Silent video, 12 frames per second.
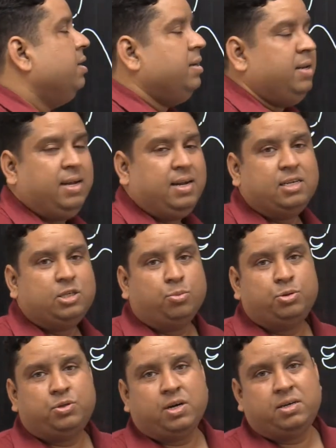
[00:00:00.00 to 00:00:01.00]
they get
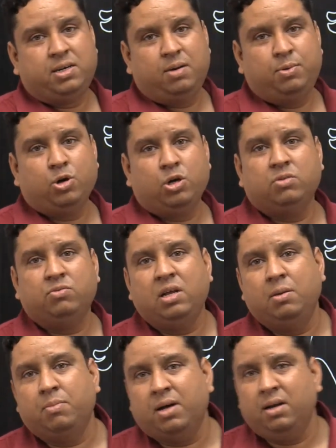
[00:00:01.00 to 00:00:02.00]
obstructed because of the
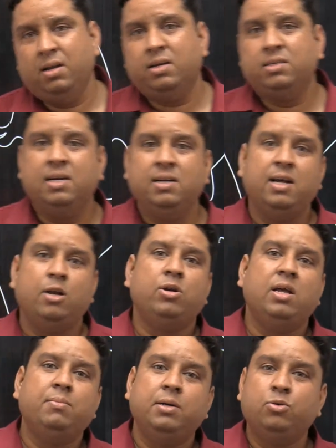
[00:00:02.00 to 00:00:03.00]
Himalayas and they are not
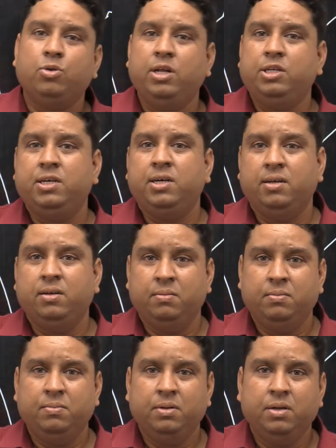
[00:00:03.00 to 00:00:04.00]
able to reach Indian
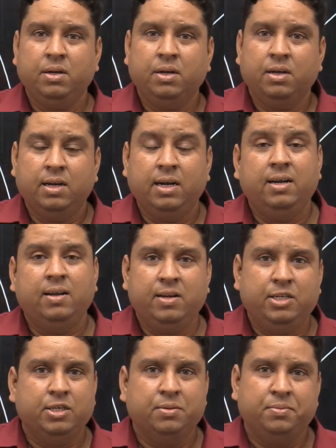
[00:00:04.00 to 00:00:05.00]

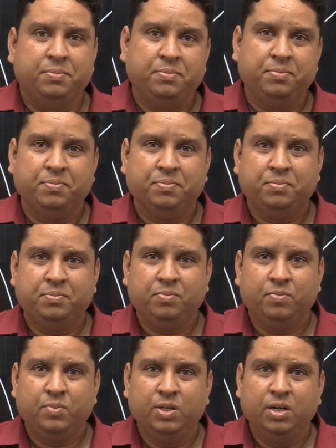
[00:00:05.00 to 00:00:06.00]
region.
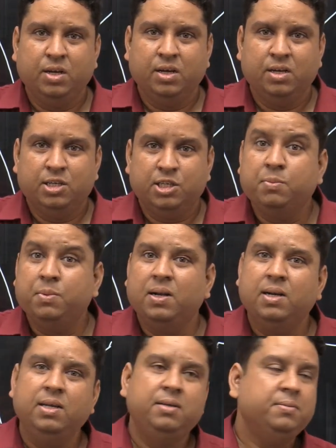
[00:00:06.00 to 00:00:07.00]

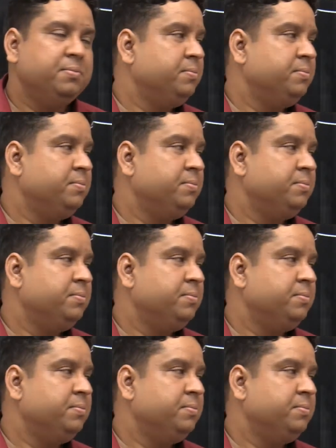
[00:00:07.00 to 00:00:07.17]
Similarly,